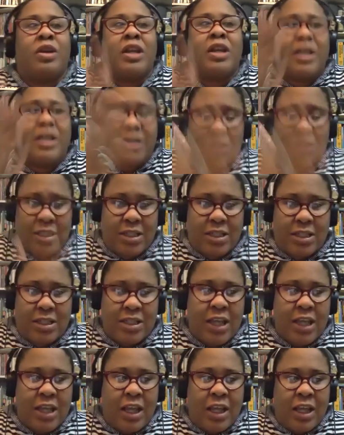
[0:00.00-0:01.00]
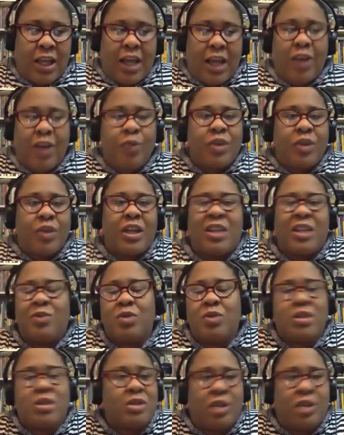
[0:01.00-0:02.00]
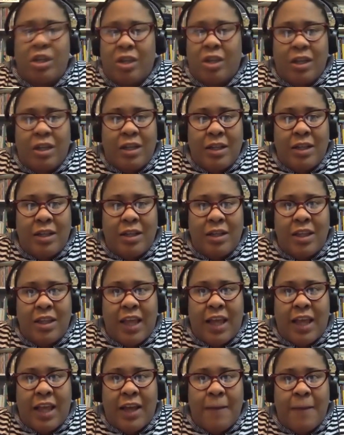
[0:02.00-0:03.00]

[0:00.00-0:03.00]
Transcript: instances, I don't think it was good that